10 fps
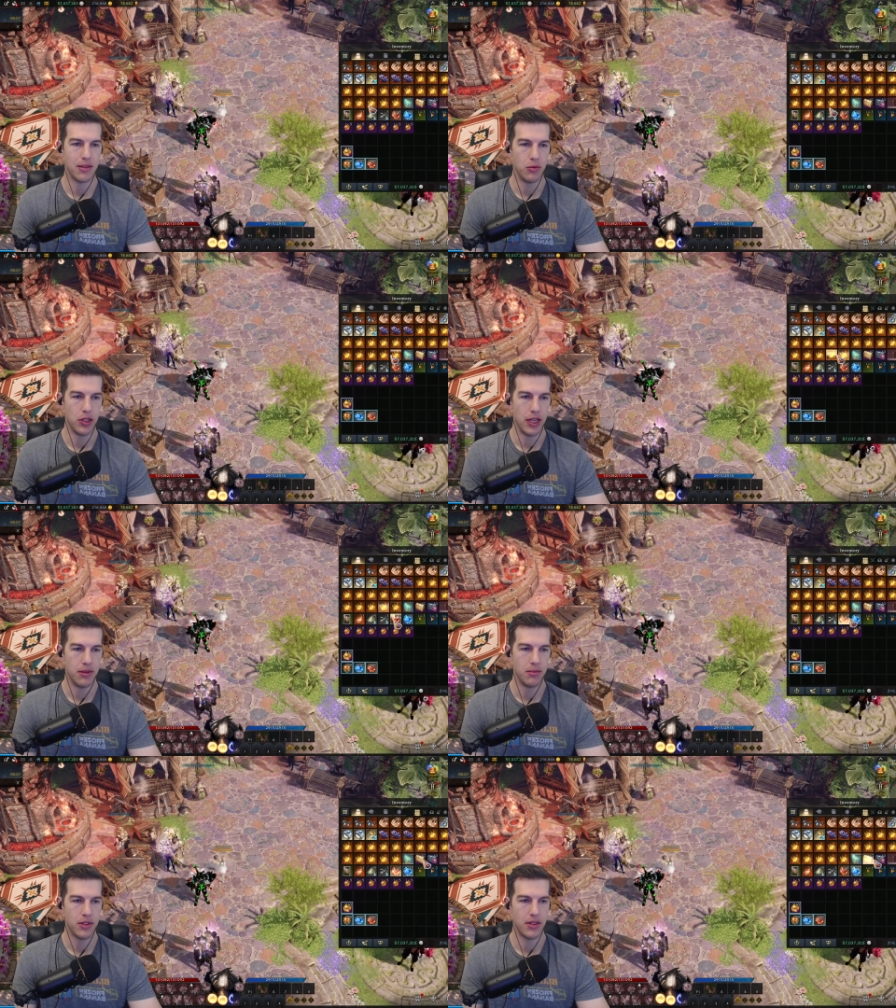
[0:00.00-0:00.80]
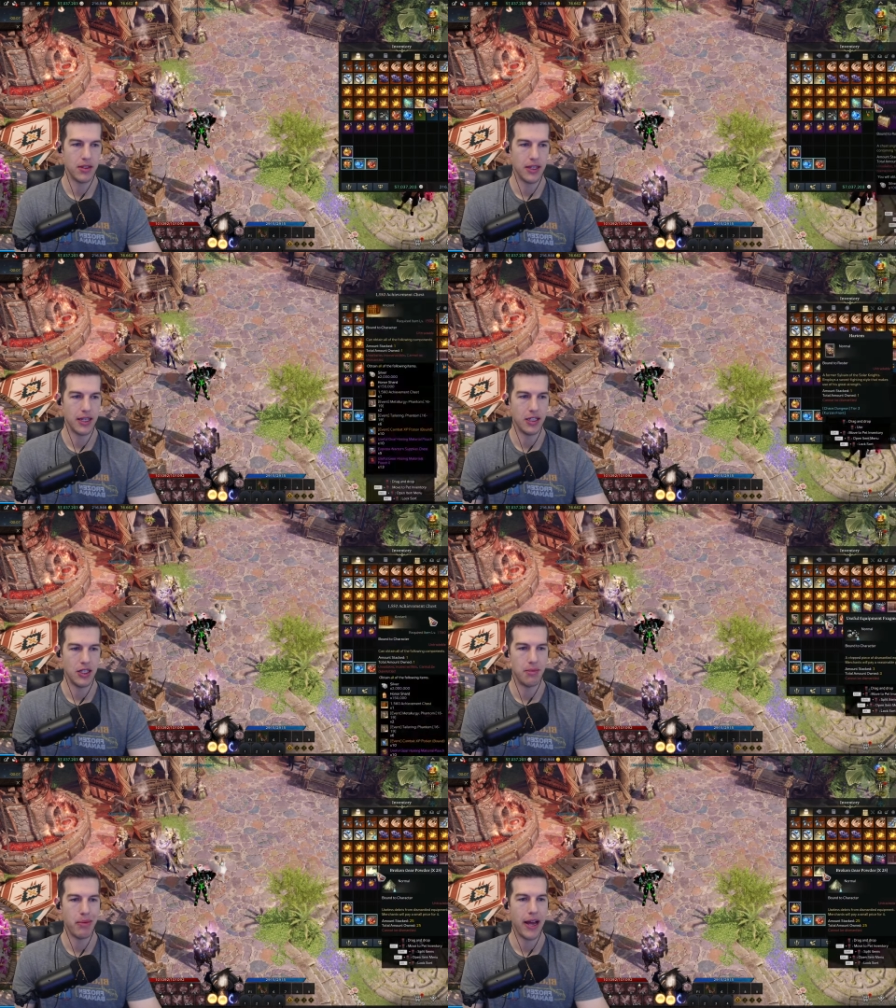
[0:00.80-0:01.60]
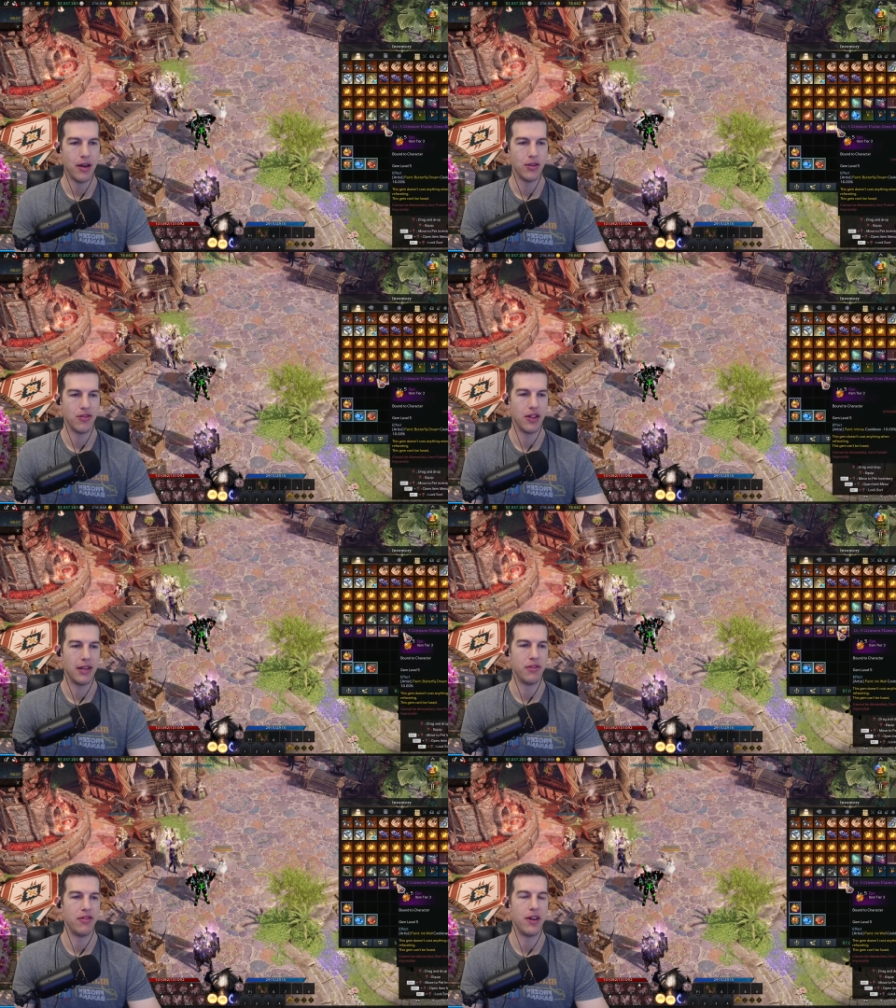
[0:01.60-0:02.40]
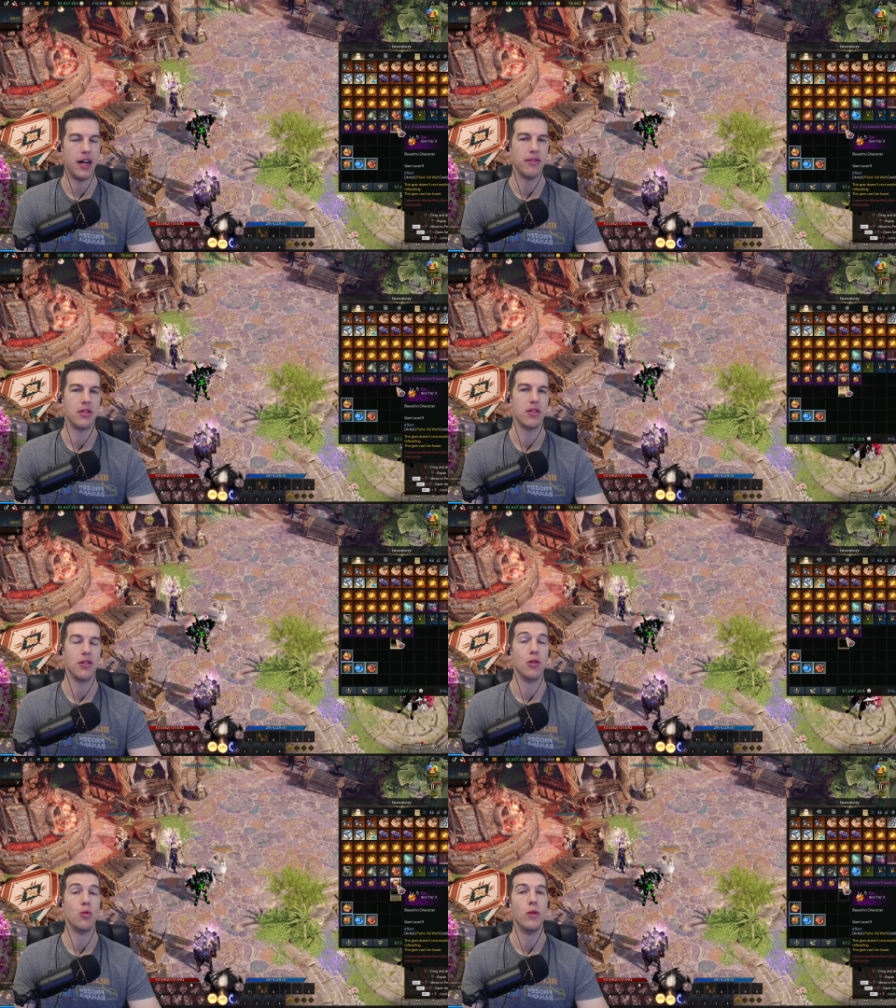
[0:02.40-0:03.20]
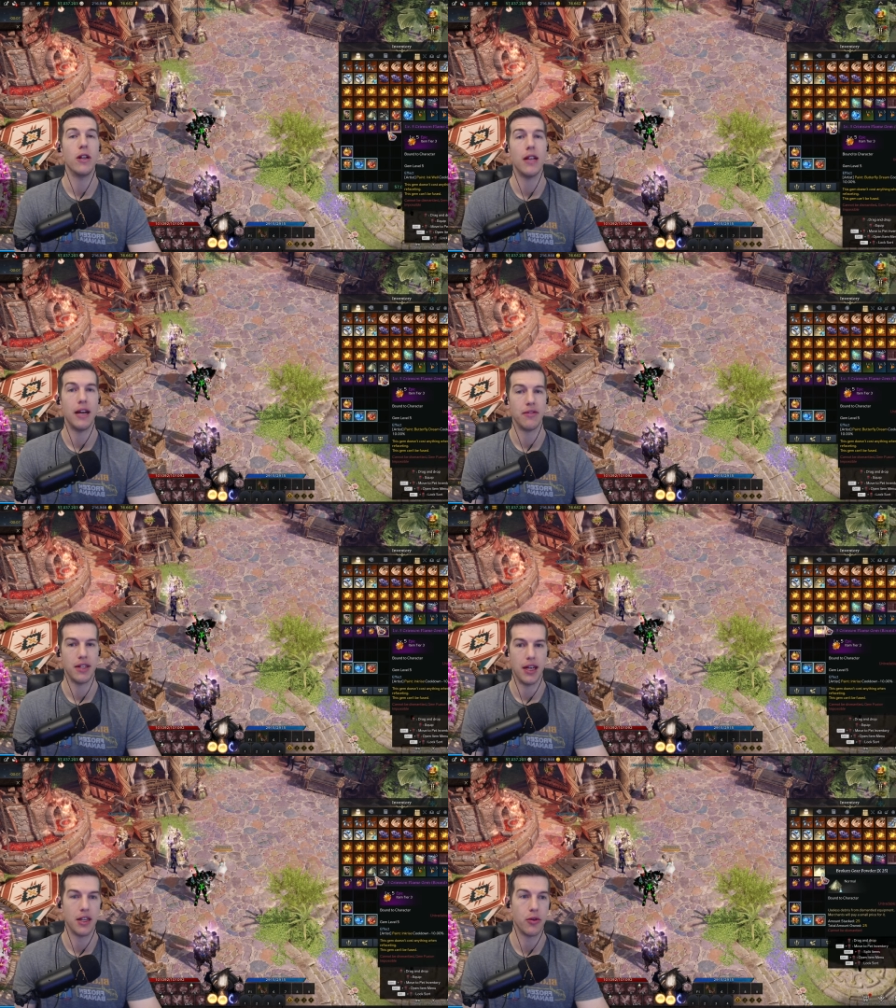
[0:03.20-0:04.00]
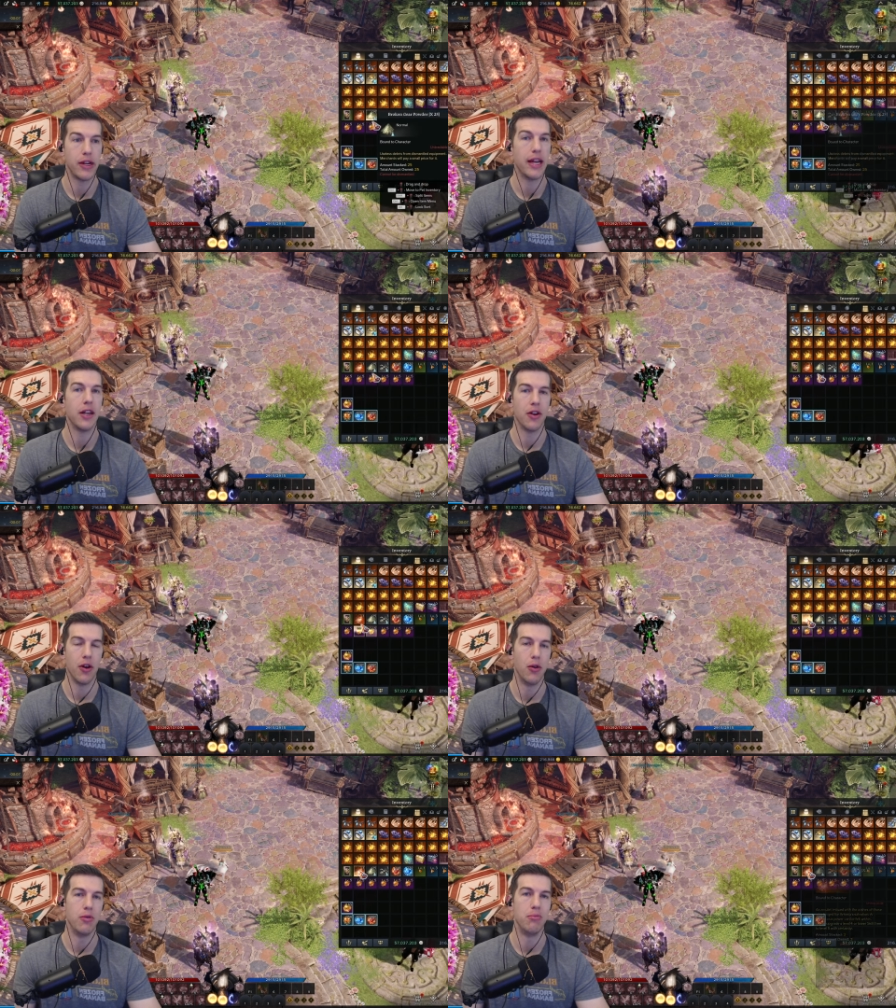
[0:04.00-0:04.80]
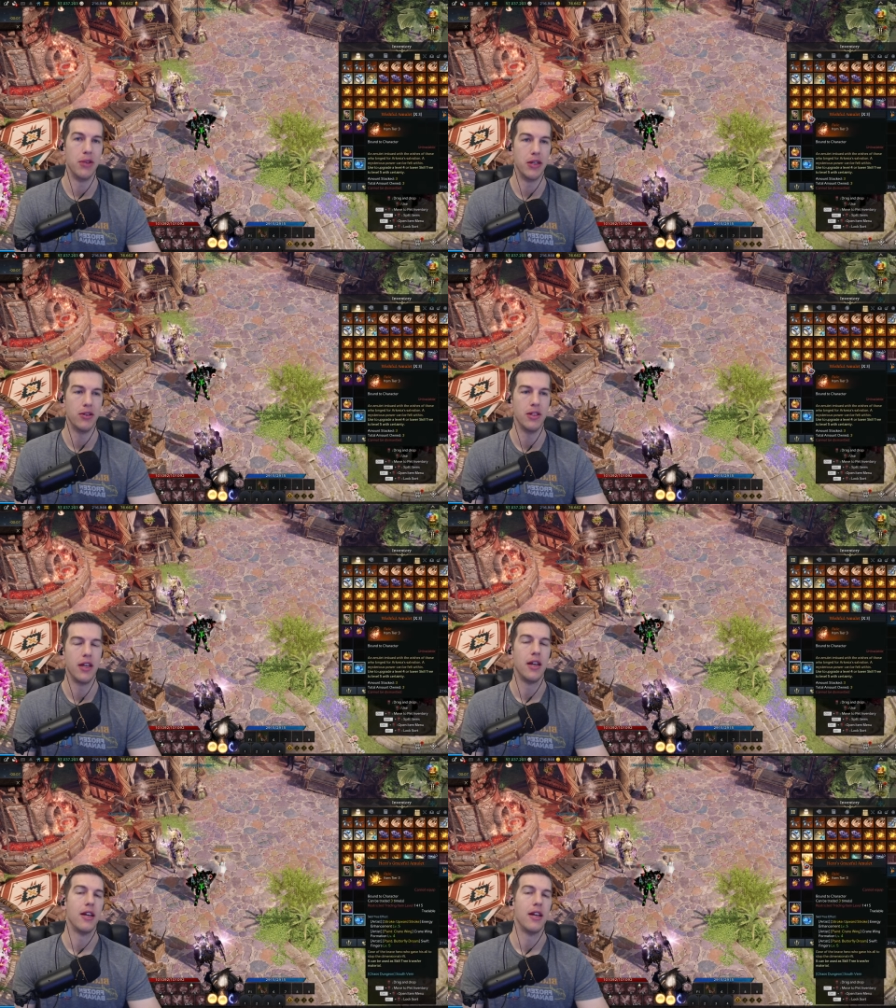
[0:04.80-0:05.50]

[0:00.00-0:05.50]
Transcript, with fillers: some gems, like a gem pouch for level 5, so you will have to kind of create your own build.